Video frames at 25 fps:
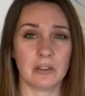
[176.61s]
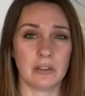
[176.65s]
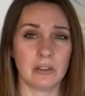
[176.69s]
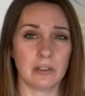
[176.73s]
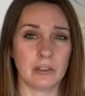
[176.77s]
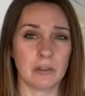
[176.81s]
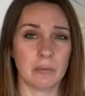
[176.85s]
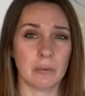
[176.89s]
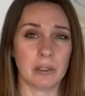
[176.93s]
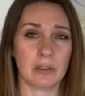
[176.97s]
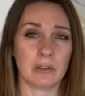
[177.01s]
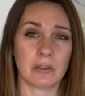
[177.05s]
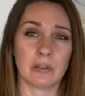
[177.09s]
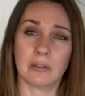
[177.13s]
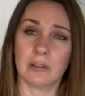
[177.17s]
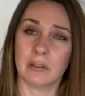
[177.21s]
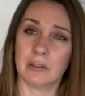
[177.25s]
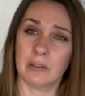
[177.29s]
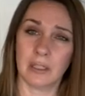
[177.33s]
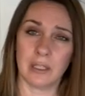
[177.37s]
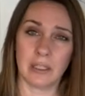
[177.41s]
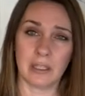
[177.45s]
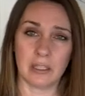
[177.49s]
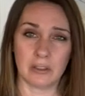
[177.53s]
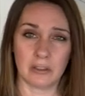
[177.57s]
just to make sure that
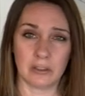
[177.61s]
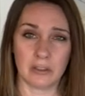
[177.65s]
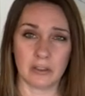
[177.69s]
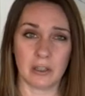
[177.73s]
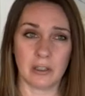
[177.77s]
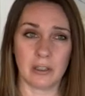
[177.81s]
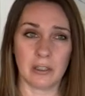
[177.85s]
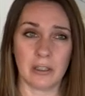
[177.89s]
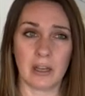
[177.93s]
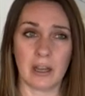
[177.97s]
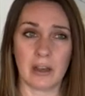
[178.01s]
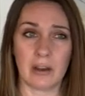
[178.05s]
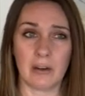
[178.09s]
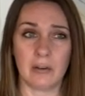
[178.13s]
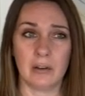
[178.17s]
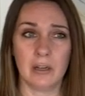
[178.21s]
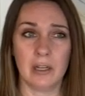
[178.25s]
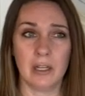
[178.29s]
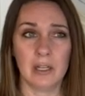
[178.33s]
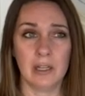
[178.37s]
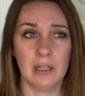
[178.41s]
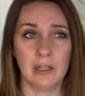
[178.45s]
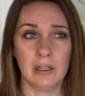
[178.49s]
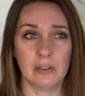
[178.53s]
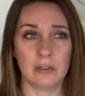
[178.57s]
they get started
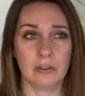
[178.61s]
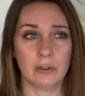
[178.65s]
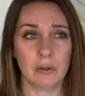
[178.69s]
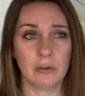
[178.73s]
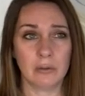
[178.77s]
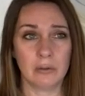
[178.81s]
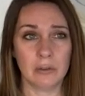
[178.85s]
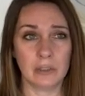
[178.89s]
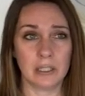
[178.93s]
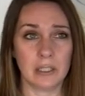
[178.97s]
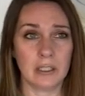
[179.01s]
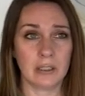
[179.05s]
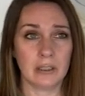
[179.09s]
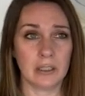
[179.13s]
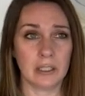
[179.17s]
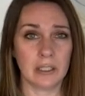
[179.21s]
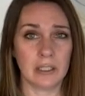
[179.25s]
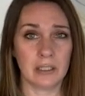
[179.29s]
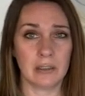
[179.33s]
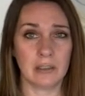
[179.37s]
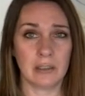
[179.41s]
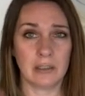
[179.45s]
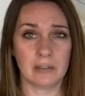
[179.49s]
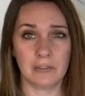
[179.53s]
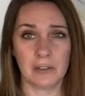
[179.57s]
out totally
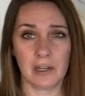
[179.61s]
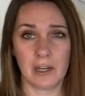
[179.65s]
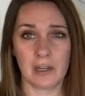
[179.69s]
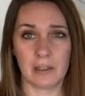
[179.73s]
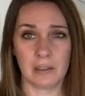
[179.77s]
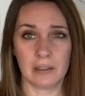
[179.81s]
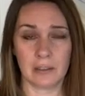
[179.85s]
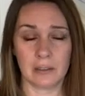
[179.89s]
clean. They've got a